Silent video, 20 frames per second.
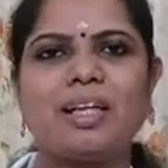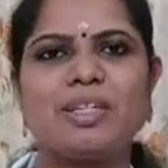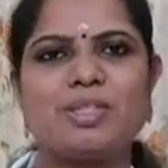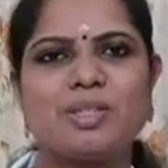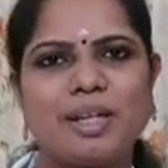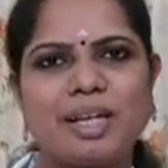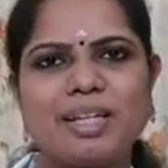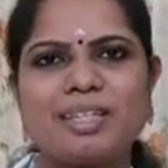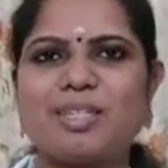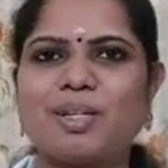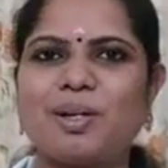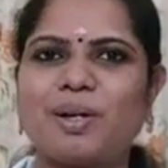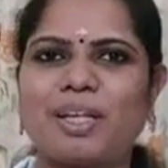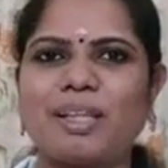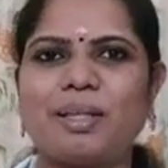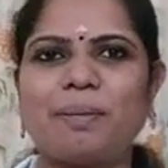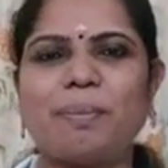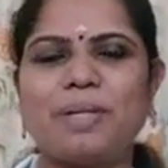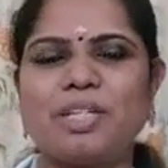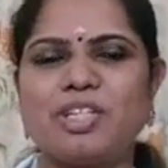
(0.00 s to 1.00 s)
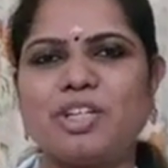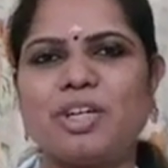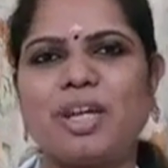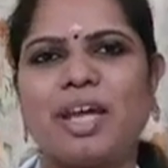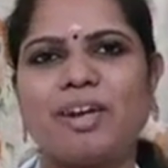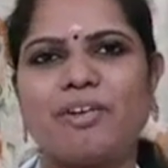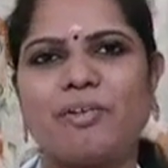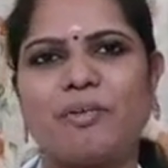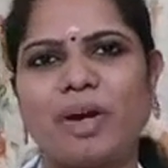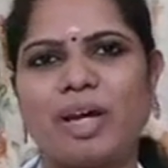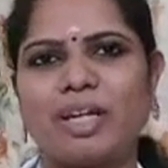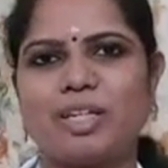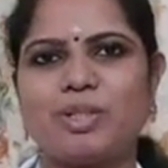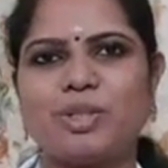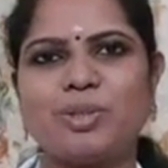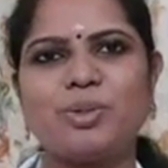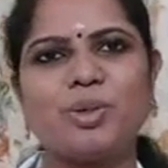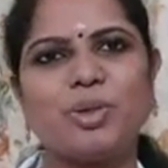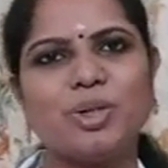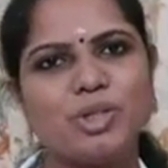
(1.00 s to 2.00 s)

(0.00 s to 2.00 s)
So let's look at the picture and try to